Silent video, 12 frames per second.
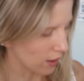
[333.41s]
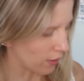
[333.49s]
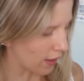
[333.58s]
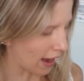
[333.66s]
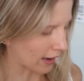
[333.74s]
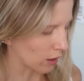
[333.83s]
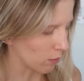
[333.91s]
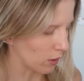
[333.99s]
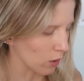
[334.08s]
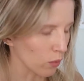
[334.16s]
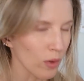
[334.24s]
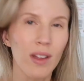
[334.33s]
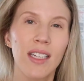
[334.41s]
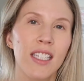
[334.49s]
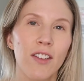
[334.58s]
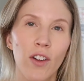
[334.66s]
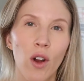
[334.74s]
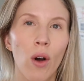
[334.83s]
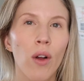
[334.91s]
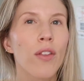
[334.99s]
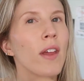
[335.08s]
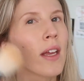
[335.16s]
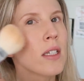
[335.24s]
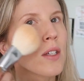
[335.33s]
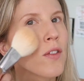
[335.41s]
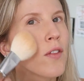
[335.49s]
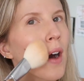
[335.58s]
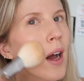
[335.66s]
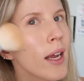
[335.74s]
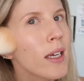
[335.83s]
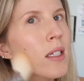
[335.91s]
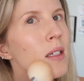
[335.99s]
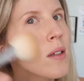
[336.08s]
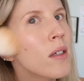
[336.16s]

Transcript: that can be a really difficult thing to find.